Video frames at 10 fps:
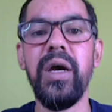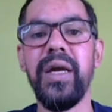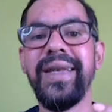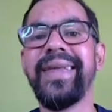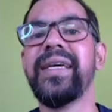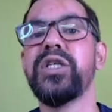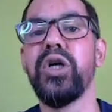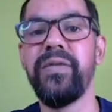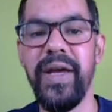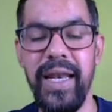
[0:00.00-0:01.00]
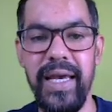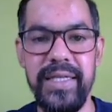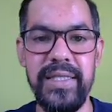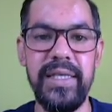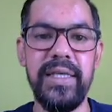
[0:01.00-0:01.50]
in case of
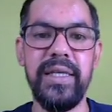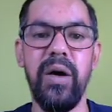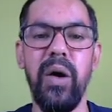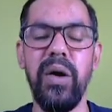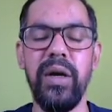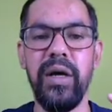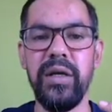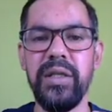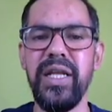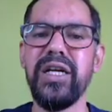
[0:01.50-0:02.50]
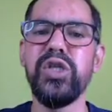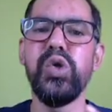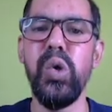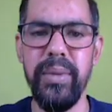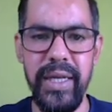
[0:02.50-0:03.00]
LIC, or there are
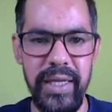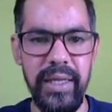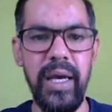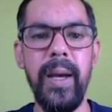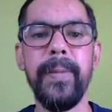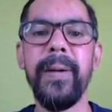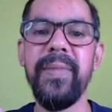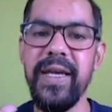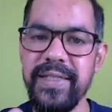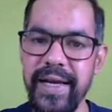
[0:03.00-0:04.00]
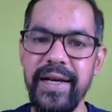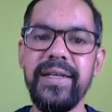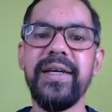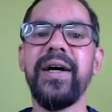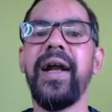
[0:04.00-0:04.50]
so many public
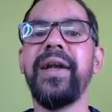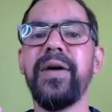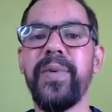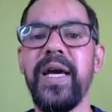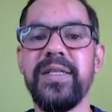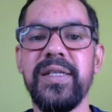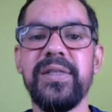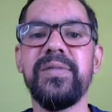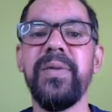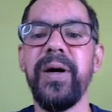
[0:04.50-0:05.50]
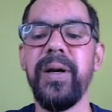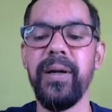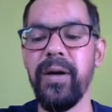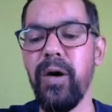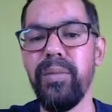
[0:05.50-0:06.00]
sector enterprises
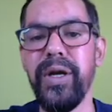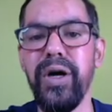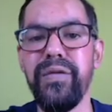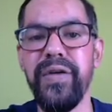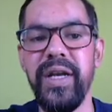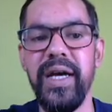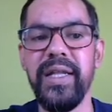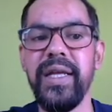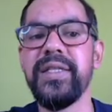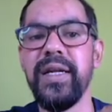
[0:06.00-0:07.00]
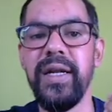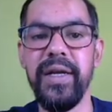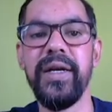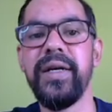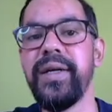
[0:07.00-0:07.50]
where government of India, they
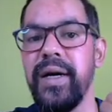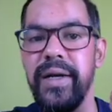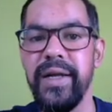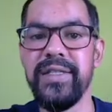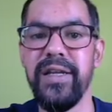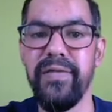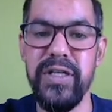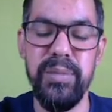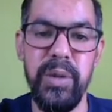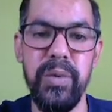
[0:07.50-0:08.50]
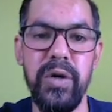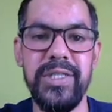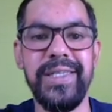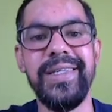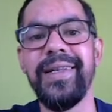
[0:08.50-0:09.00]
generally did disinvestment
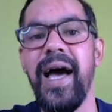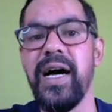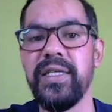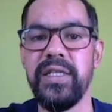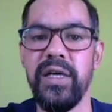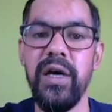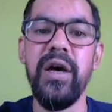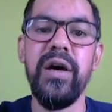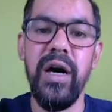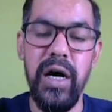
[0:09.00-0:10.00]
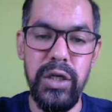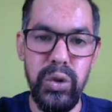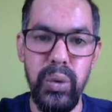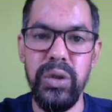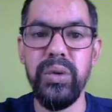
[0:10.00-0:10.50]
process in last 2
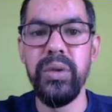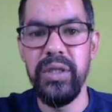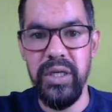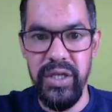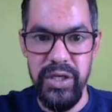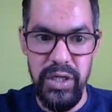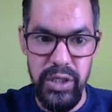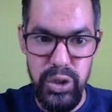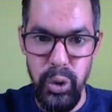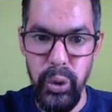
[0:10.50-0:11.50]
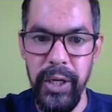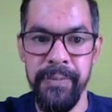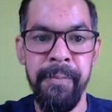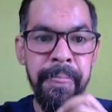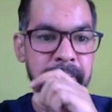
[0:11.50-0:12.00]
to 3 years.
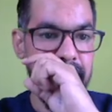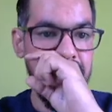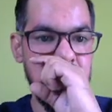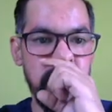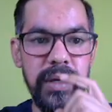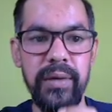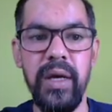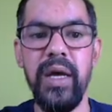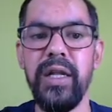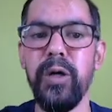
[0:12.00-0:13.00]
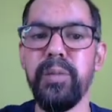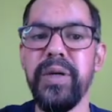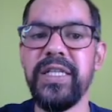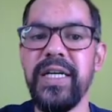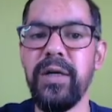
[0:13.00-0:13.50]
Okay, next one. The
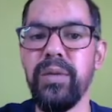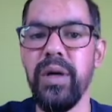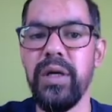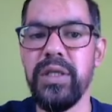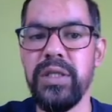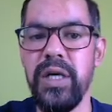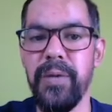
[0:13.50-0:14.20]
budget was